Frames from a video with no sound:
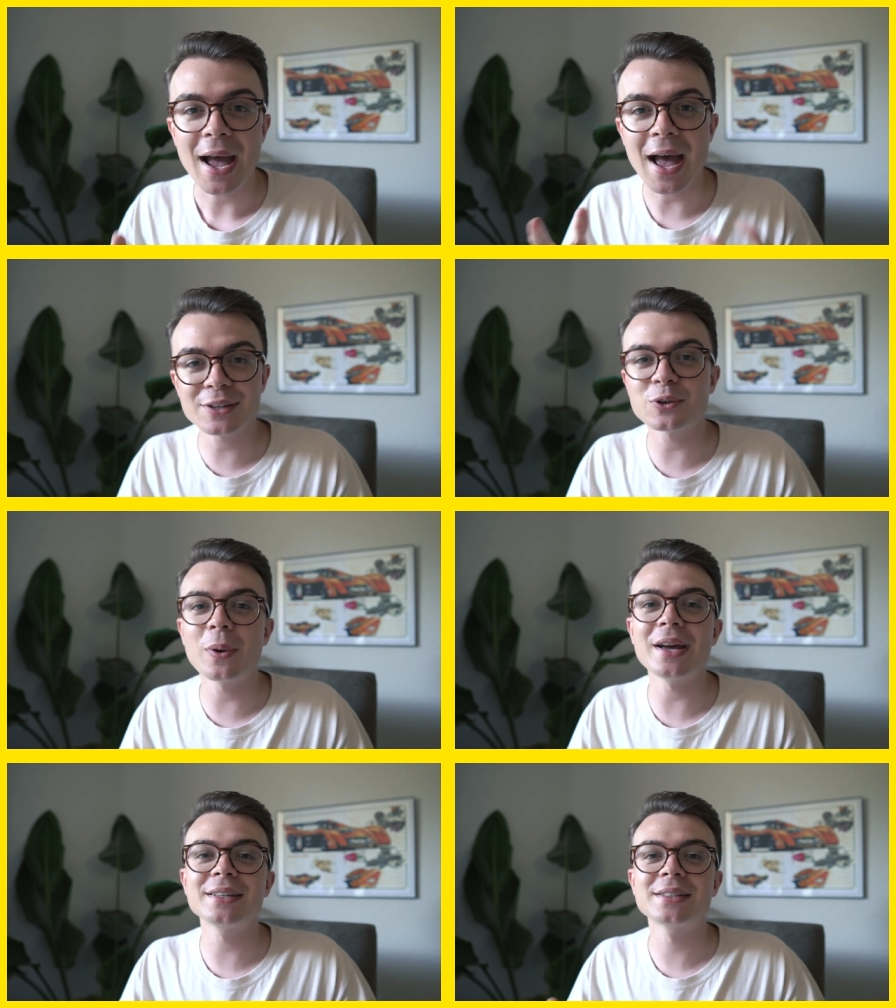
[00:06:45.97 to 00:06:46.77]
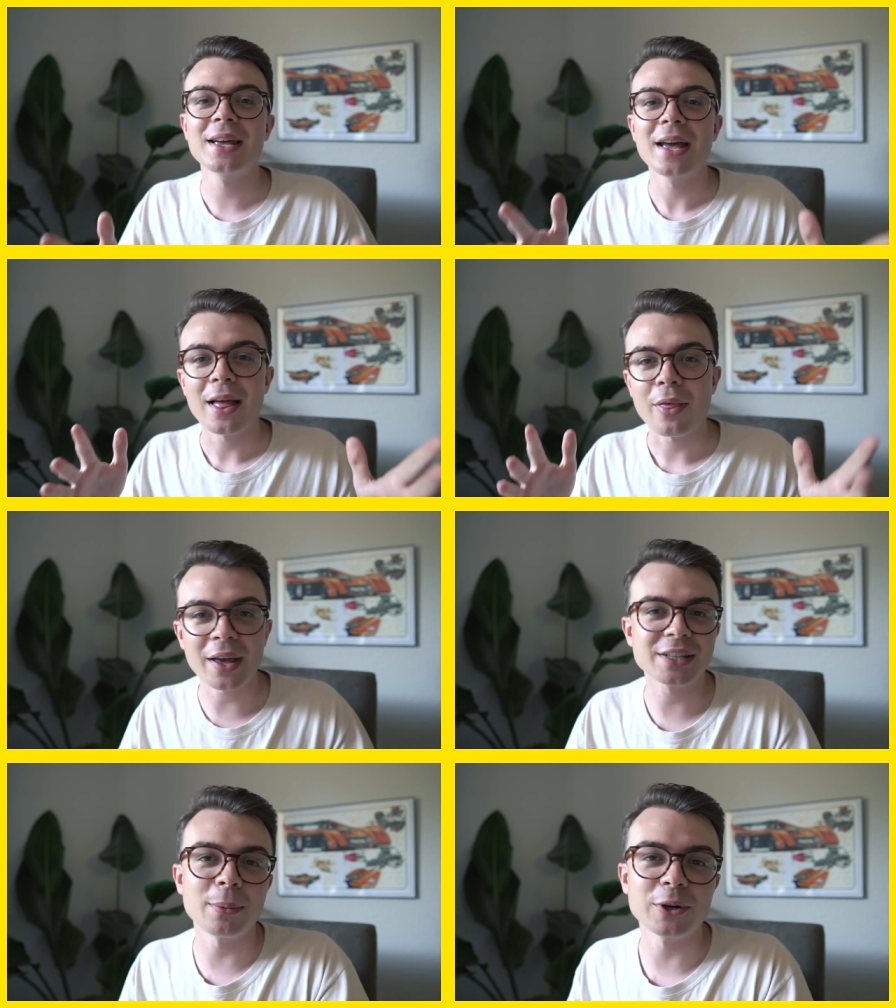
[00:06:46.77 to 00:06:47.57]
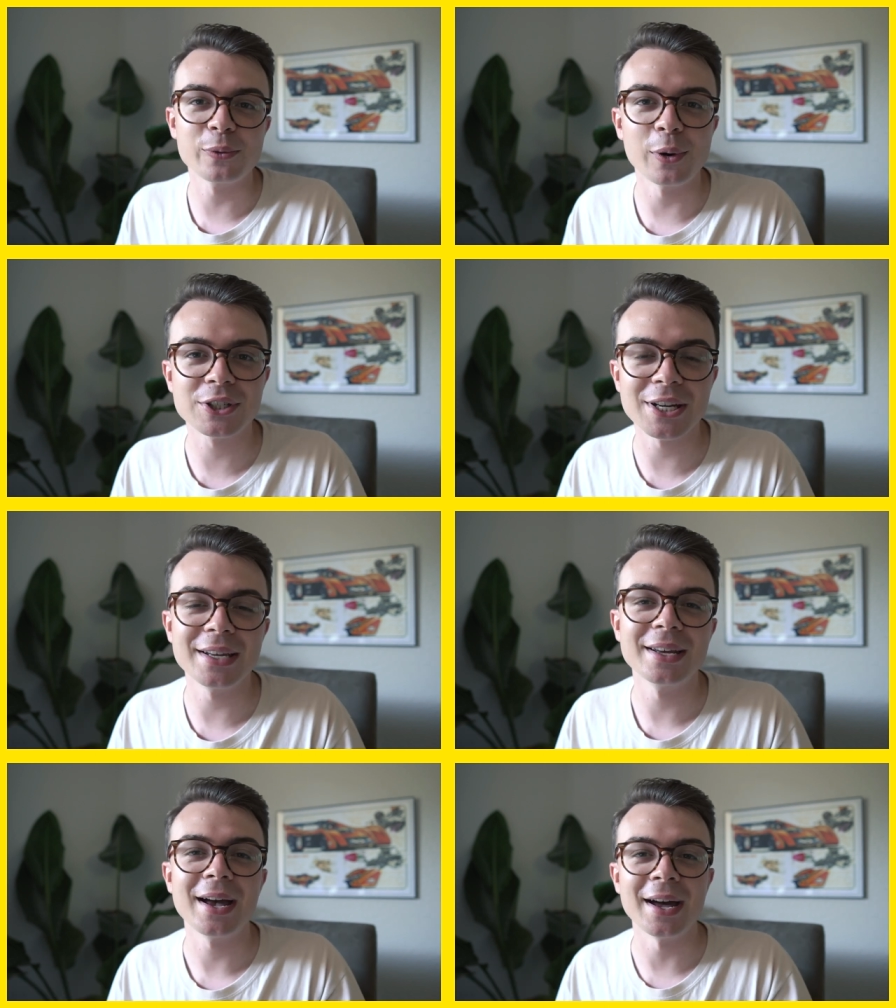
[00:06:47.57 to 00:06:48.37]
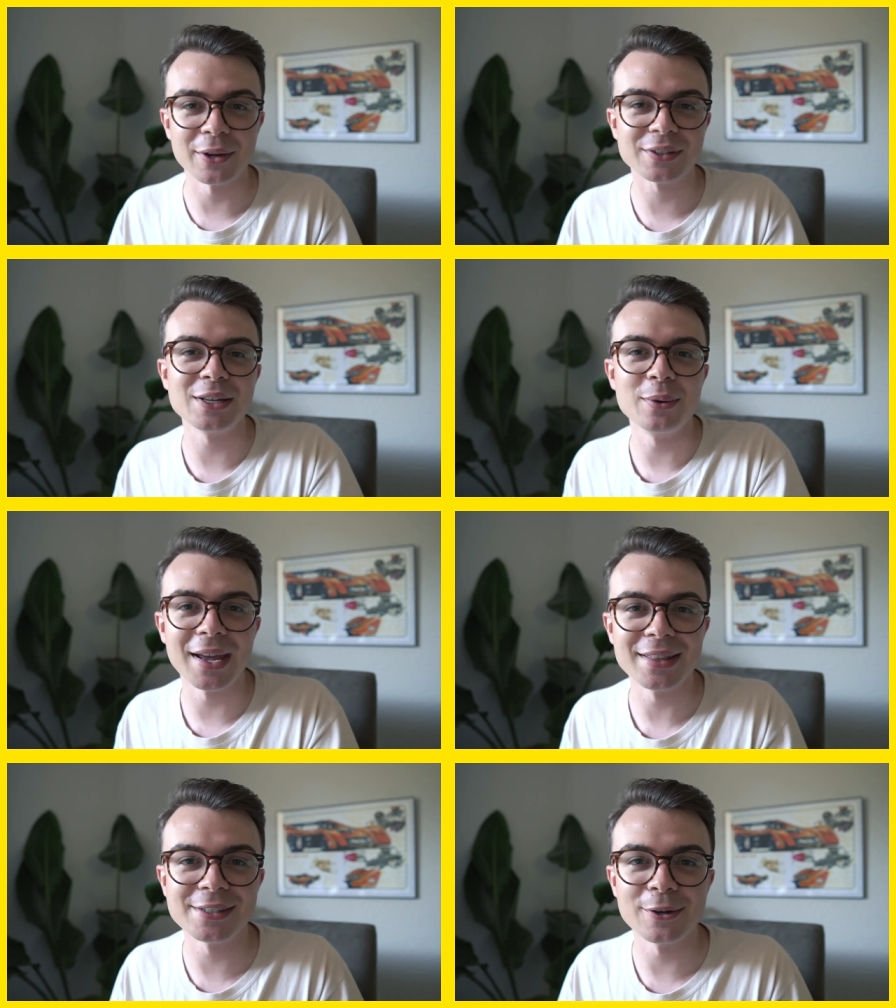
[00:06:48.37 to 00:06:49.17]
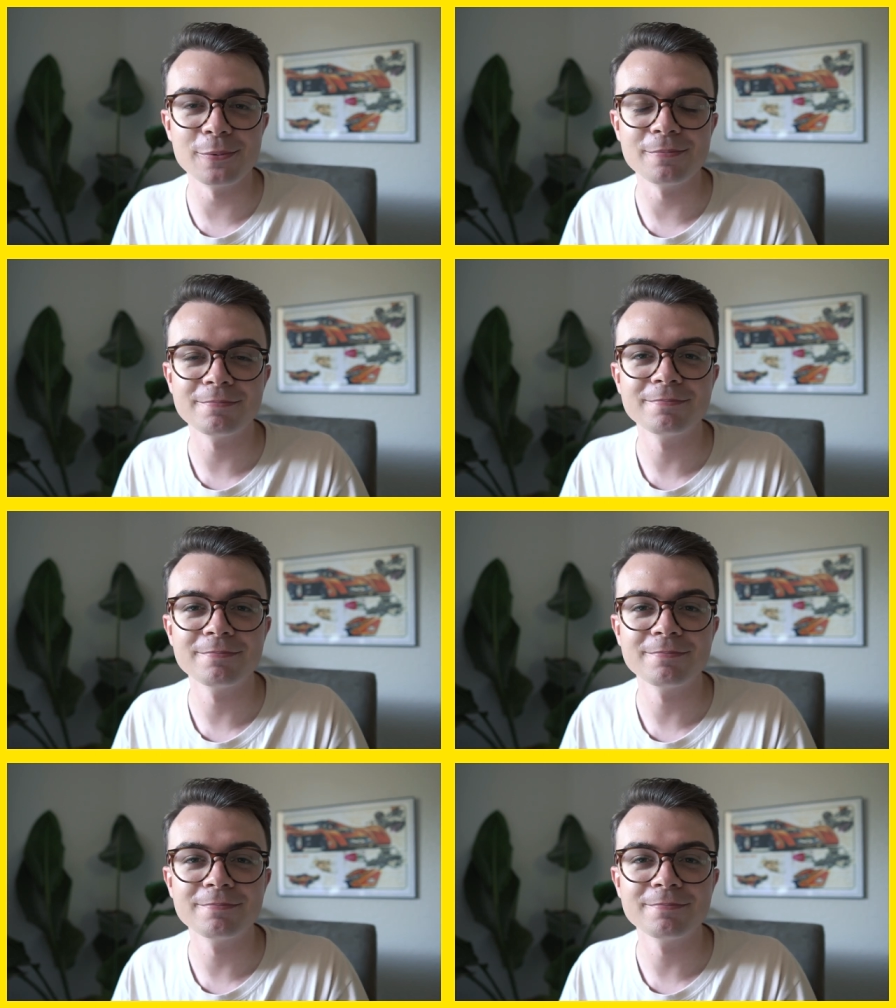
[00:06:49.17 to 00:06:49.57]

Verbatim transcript: As always, thanks so much for watching, and I'll see you again soon.